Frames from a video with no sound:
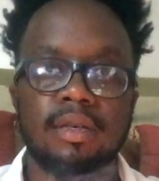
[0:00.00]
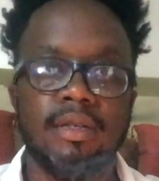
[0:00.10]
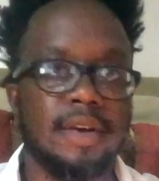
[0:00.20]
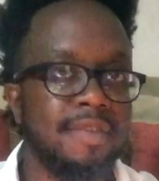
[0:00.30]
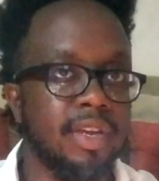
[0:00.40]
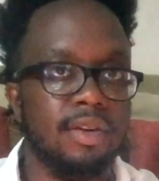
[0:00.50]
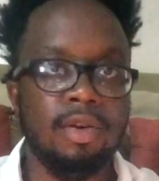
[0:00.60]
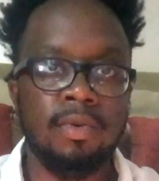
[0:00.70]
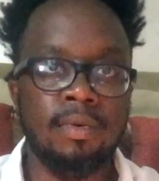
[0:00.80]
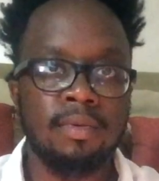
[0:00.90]

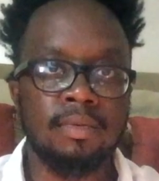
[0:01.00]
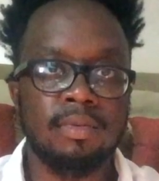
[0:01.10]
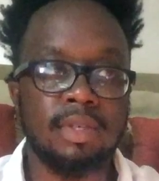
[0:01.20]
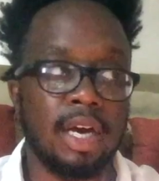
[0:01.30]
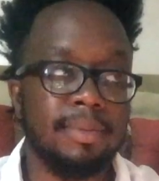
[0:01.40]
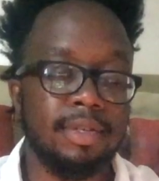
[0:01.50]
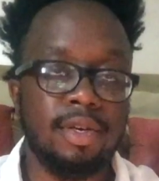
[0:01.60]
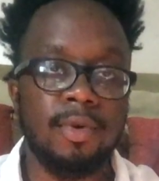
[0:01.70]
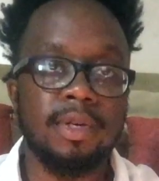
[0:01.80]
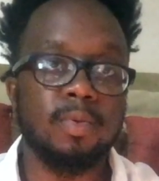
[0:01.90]
72 times
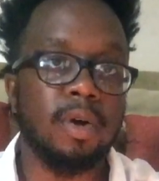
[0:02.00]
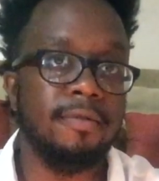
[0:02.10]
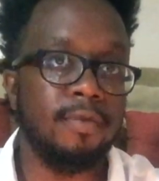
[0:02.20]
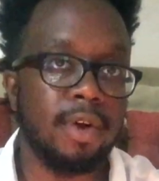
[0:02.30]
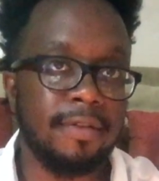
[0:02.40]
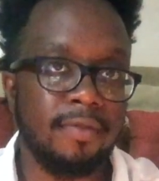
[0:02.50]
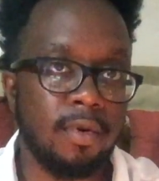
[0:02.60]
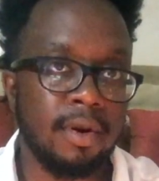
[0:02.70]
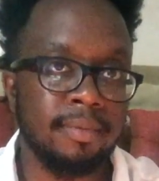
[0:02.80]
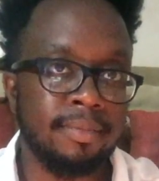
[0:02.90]
2 is
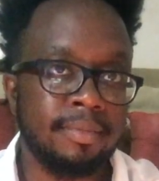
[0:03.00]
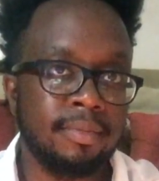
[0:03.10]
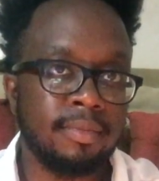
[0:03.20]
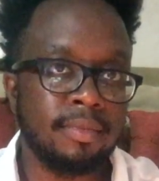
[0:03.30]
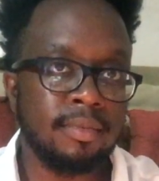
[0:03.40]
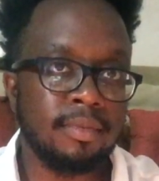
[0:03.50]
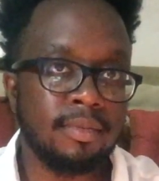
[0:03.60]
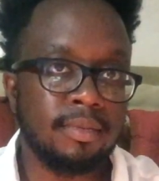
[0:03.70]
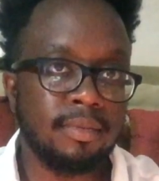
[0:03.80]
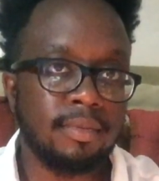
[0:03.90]
144.
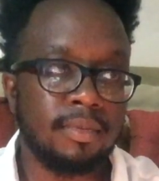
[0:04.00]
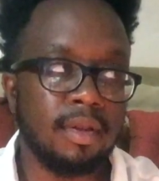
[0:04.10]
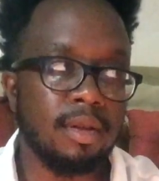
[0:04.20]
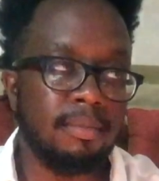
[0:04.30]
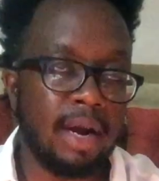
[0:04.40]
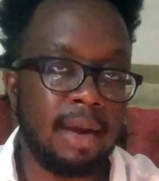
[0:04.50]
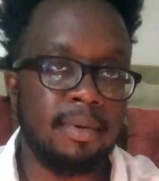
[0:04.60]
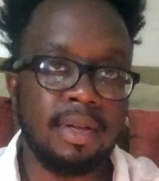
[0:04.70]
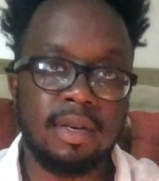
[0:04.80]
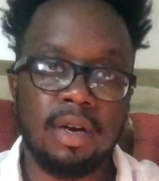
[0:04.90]
In the
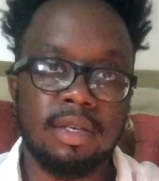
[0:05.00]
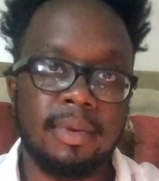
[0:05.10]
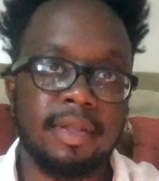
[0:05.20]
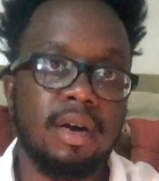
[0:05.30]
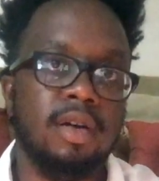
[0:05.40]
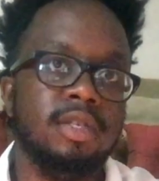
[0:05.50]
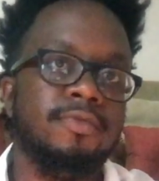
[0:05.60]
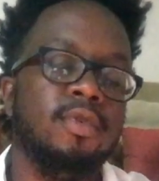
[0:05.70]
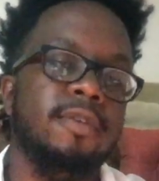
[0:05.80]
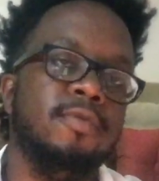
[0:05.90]
Bible, it talks about the
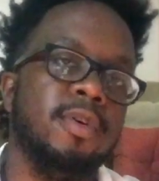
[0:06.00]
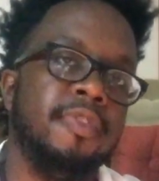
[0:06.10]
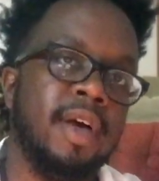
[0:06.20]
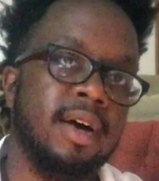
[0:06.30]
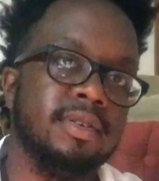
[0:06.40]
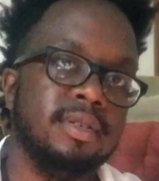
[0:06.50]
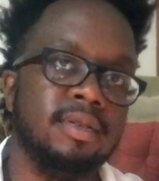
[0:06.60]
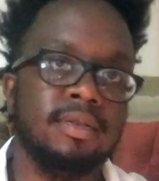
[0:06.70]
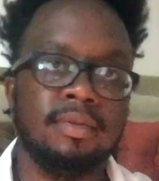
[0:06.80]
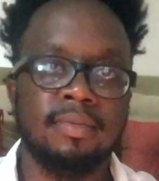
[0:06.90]

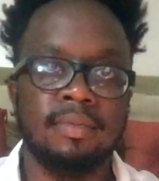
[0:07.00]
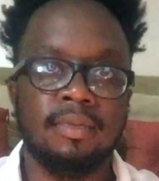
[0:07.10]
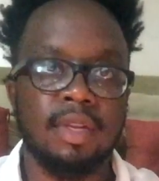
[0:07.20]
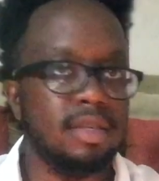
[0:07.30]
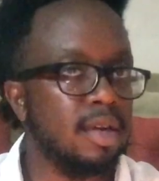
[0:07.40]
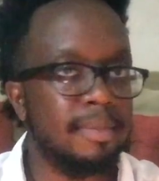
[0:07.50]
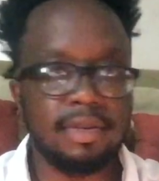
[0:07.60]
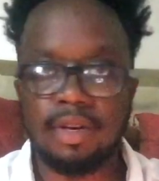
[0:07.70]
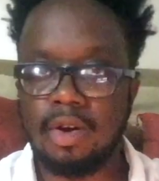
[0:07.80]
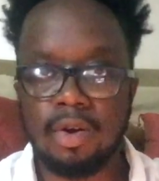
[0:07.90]
144,000. These
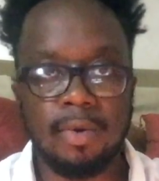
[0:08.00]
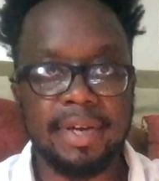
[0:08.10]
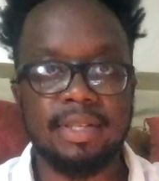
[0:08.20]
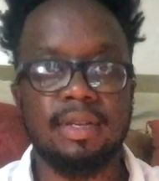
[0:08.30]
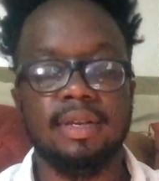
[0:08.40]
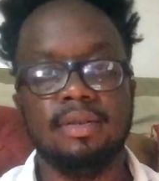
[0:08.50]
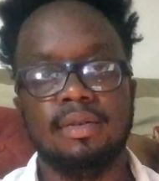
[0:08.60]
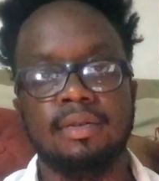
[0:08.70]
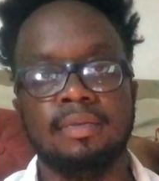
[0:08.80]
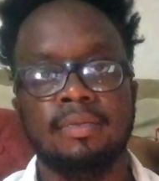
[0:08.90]
numbers are no
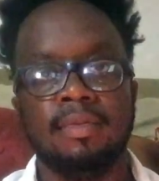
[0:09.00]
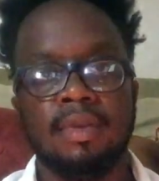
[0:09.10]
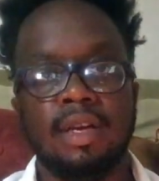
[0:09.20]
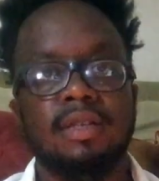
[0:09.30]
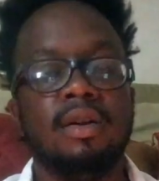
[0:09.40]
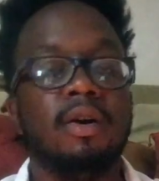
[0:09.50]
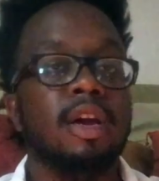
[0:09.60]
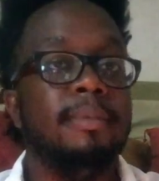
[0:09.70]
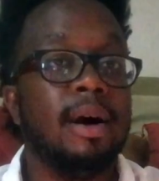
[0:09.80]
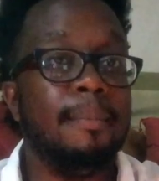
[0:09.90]
coincidence. It's
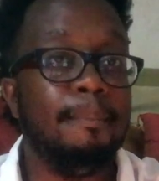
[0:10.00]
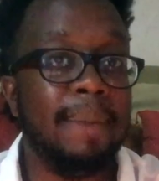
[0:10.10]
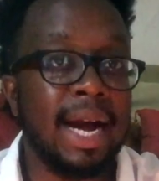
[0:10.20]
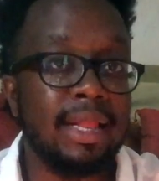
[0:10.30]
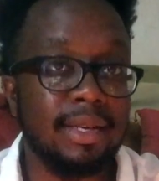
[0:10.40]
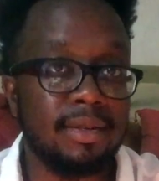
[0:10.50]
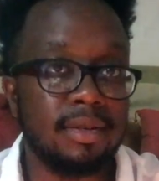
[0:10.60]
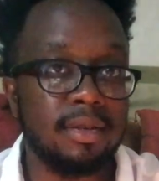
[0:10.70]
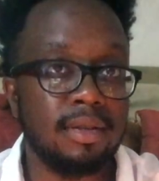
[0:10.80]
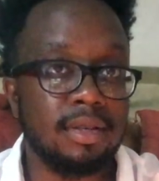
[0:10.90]
talking about
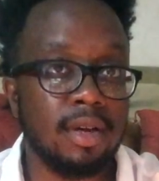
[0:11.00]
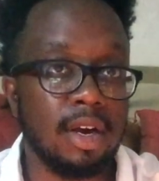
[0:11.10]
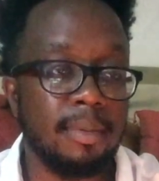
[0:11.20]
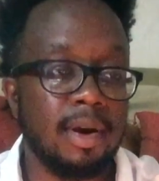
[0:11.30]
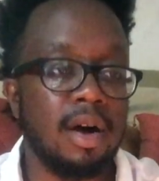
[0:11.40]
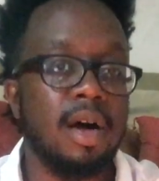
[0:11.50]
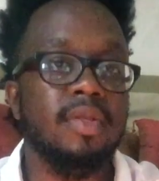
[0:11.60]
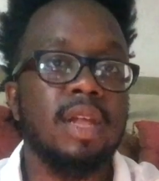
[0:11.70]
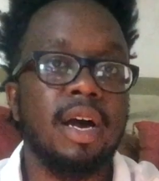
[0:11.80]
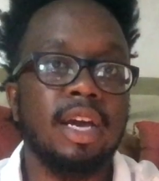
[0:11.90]
balance. It's talking about
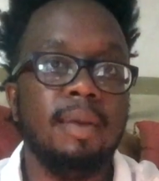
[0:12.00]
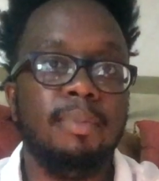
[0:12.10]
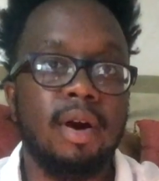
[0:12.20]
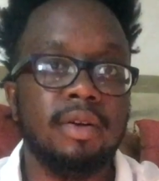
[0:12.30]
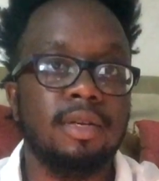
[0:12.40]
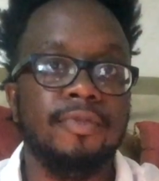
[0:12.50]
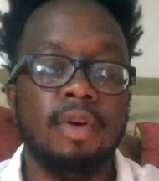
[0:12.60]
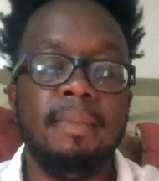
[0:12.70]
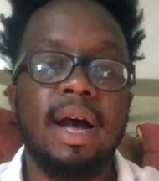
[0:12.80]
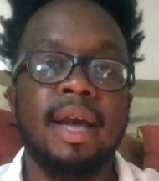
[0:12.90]
unlocking parts of
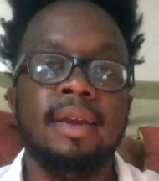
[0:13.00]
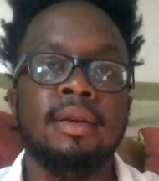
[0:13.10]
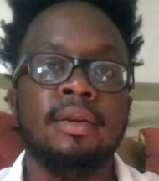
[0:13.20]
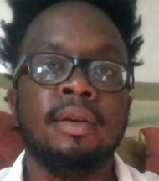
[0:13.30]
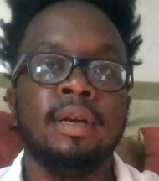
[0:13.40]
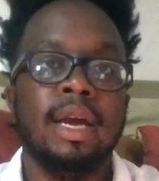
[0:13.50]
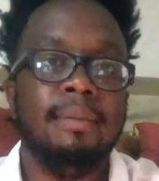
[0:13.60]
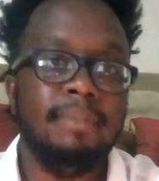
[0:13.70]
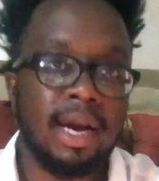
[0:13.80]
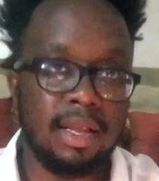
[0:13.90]
your mind
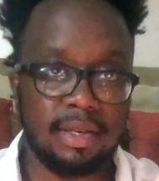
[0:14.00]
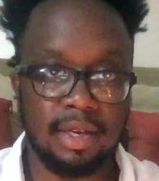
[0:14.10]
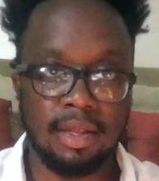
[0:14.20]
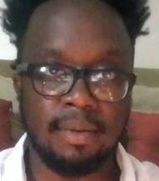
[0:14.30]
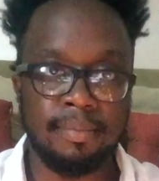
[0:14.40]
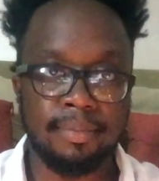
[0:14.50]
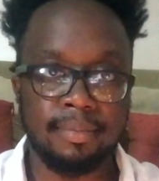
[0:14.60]
and balancing them.